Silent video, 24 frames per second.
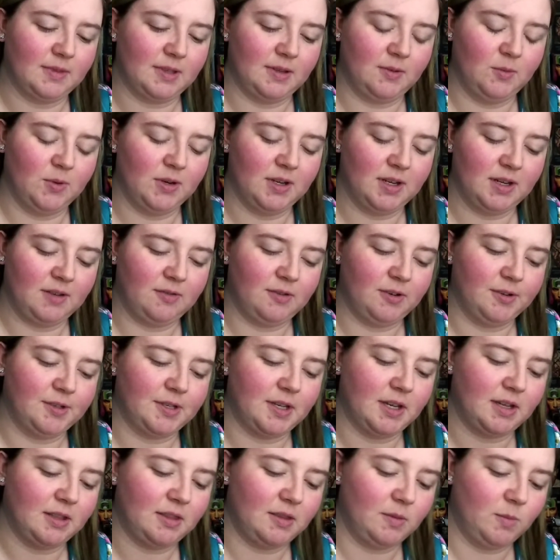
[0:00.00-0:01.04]
When I first
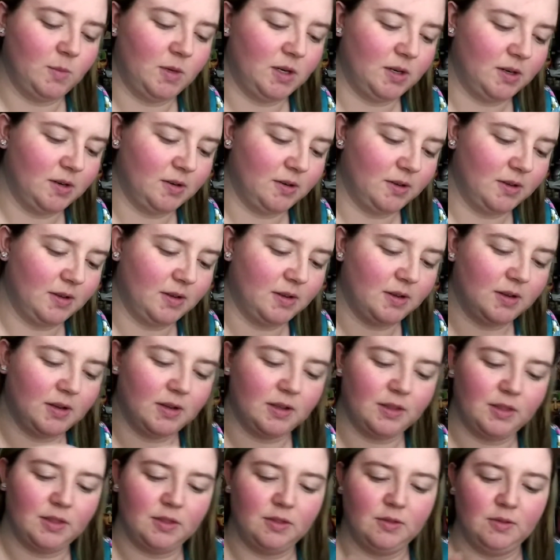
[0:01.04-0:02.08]
got the mirror,
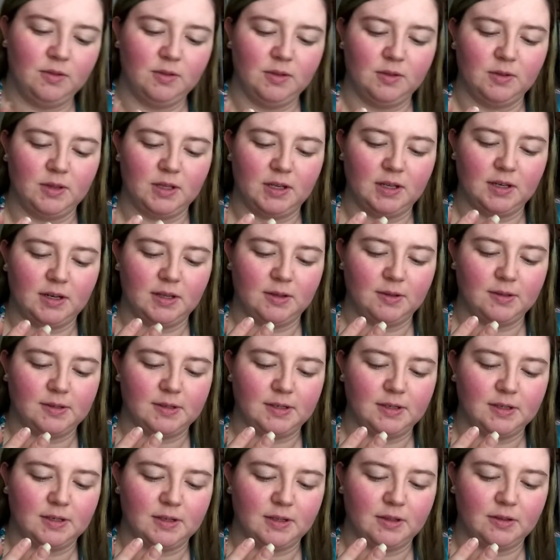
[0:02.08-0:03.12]
when they announced
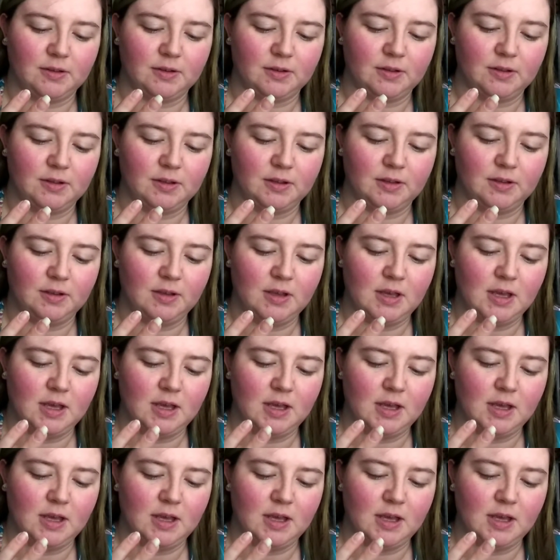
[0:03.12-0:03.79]
it, I thought that